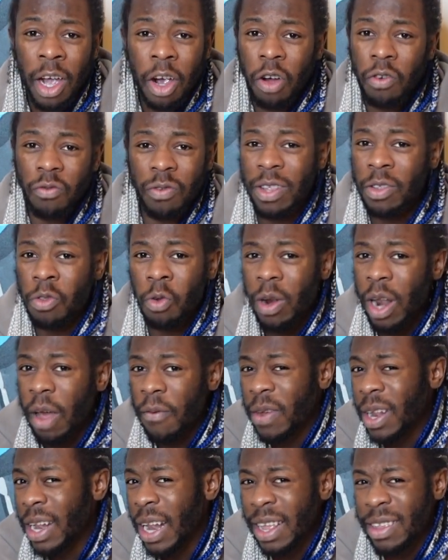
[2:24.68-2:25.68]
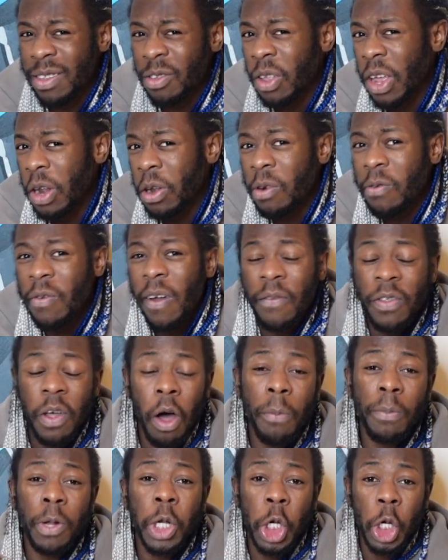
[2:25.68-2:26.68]
countries don't have internet, so they don't even have the
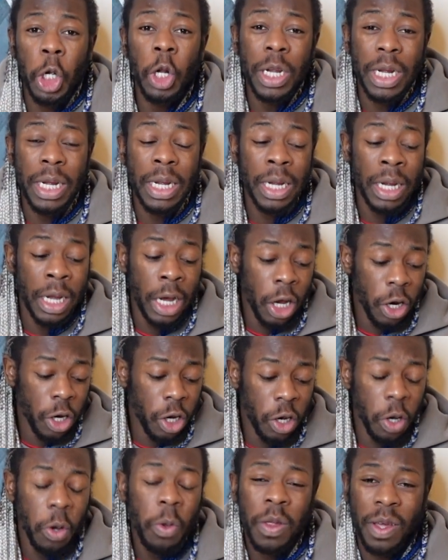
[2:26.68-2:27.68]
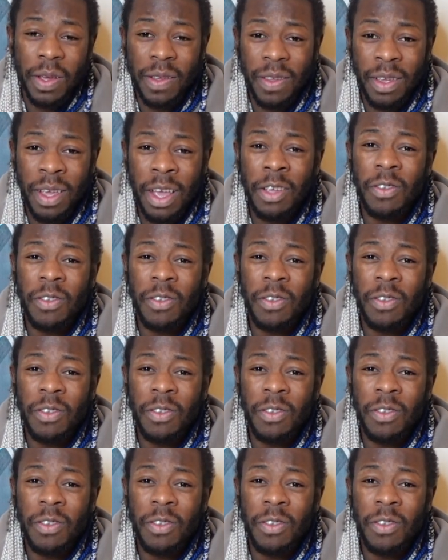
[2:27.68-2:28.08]
opportunity to do this.